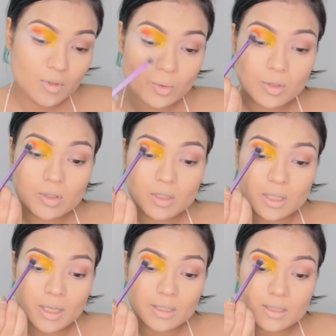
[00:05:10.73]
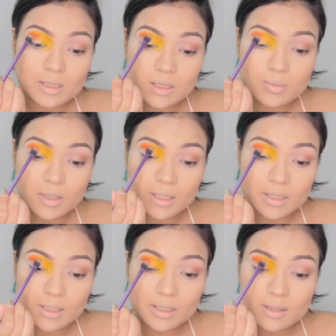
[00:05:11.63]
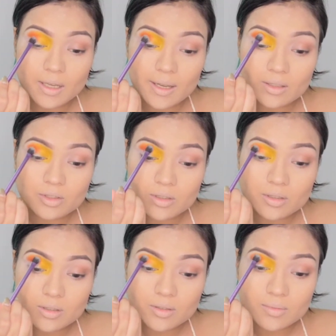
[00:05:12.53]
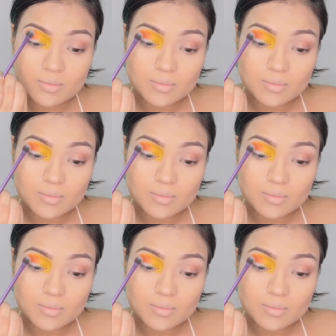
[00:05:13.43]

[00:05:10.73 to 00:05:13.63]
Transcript: You want to nicely blend it at the edges.